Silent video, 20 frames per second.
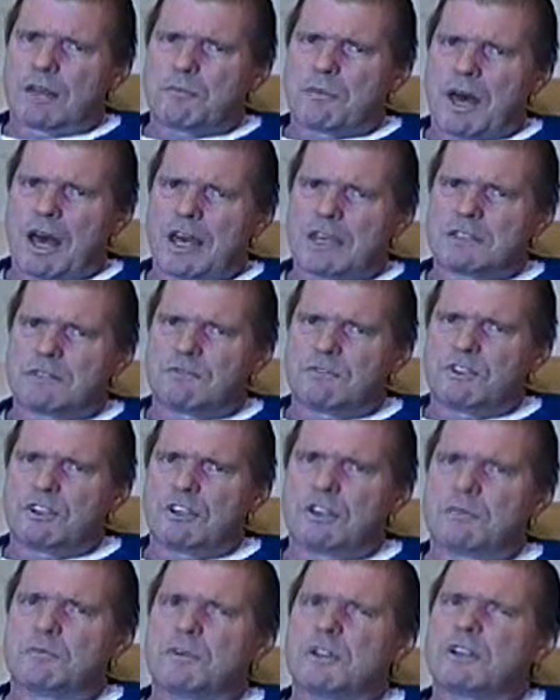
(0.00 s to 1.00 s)
unbiased
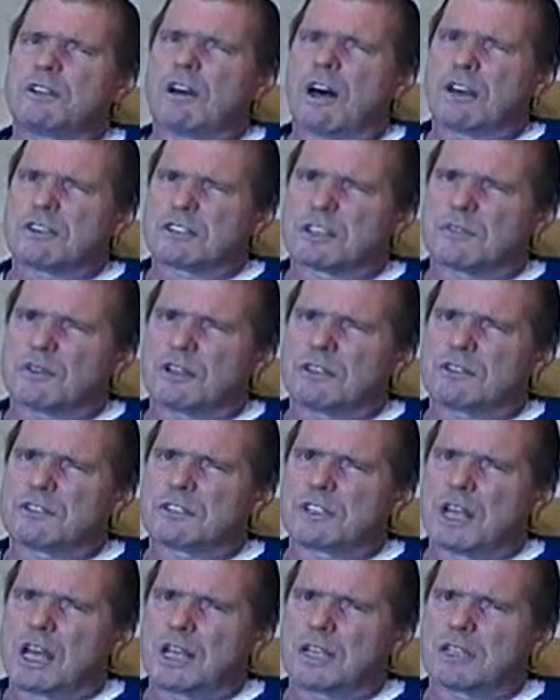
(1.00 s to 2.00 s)
view, but also
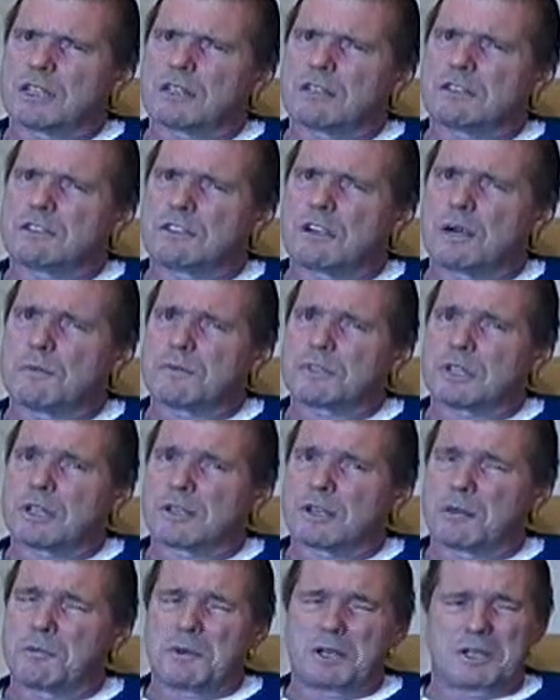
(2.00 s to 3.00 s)
understanding that the Germans
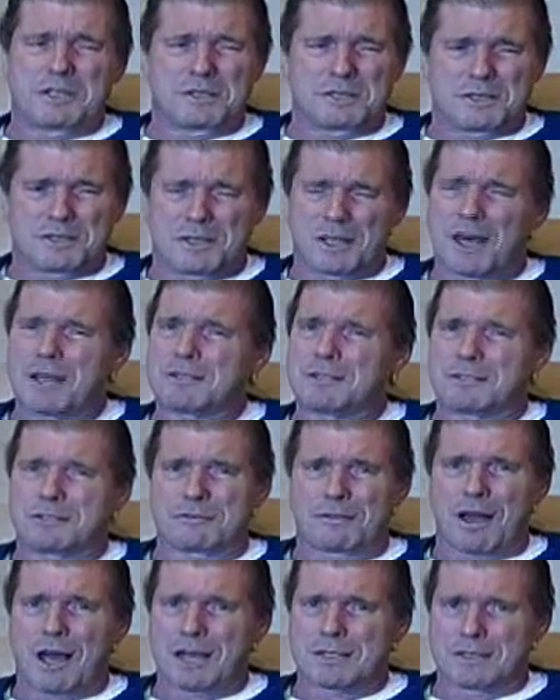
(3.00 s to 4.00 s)
had committed such
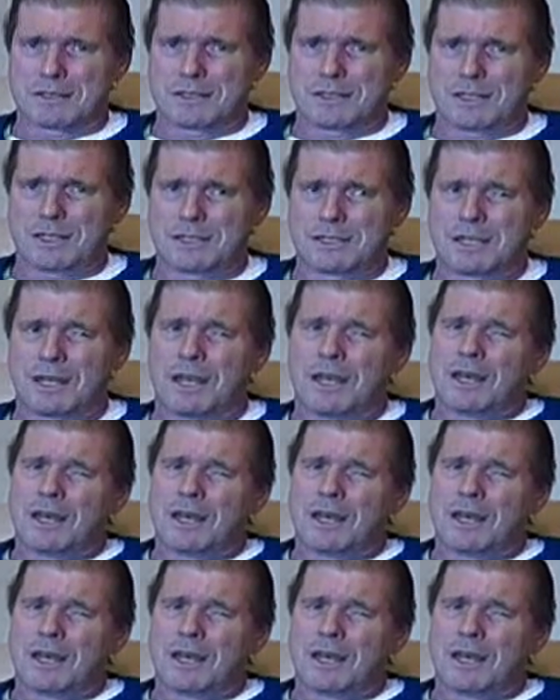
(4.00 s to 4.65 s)
atrocities